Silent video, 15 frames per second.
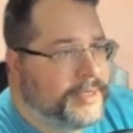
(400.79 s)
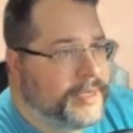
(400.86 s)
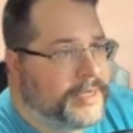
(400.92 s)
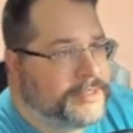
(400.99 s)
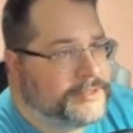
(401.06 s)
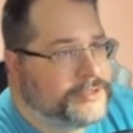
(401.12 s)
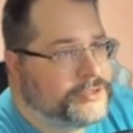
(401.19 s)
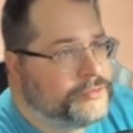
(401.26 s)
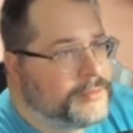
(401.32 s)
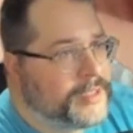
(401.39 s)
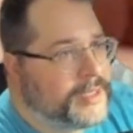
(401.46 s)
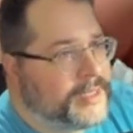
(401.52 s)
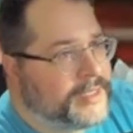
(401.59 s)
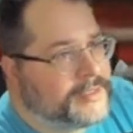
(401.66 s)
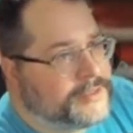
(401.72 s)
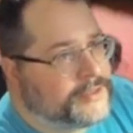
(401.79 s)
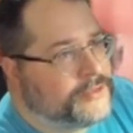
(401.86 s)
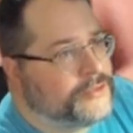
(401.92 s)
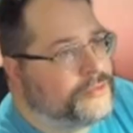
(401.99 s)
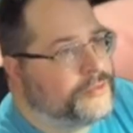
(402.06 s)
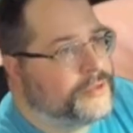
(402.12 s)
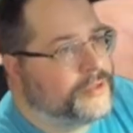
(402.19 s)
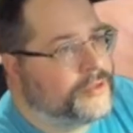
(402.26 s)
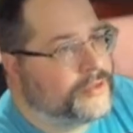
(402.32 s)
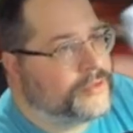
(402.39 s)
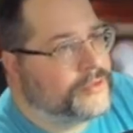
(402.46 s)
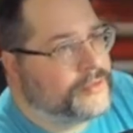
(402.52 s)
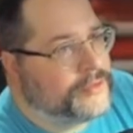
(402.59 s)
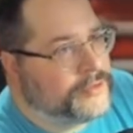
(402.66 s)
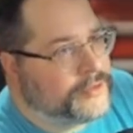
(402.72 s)
I assume that had to do
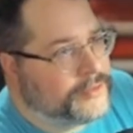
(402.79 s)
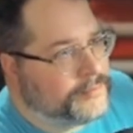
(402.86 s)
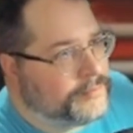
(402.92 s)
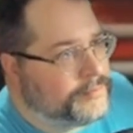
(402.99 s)
with the